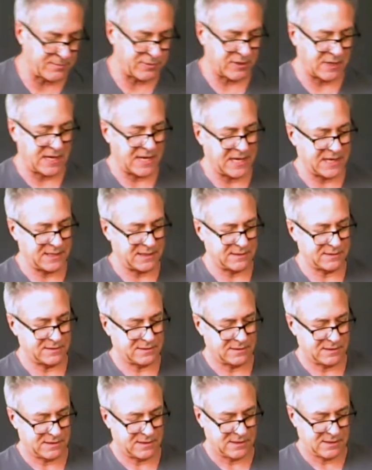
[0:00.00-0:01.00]
play.
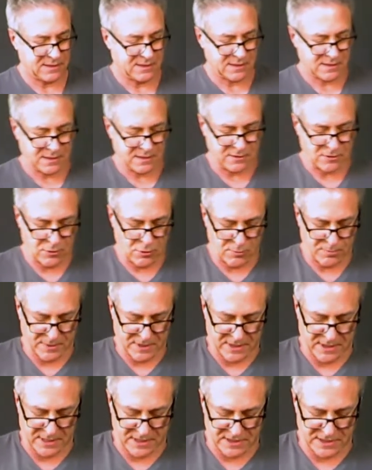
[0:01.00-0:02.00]

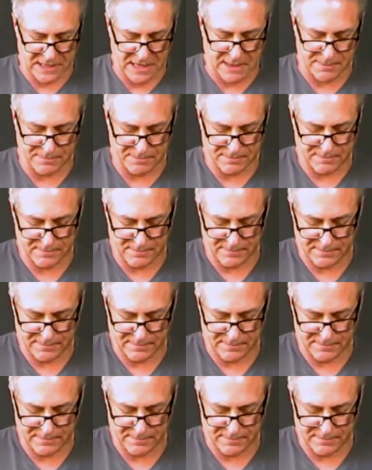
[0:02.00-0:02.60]
Open this up.